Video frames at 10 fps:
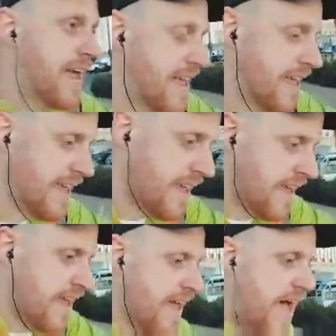I,
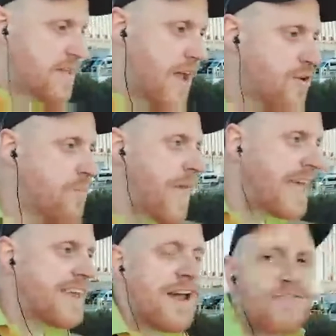I, I don't
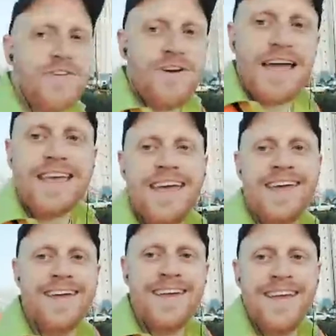make enough to like
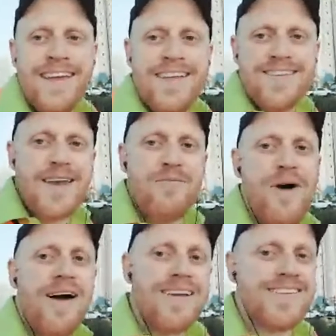send them
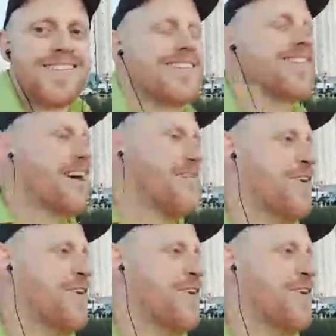mugs and stuff.